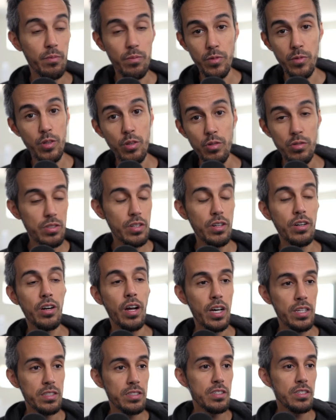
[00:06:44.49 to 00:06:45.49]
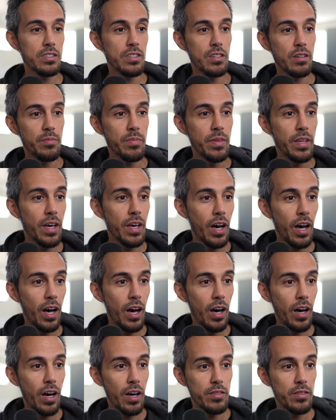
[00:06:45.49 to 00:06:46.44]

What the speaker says: use their system to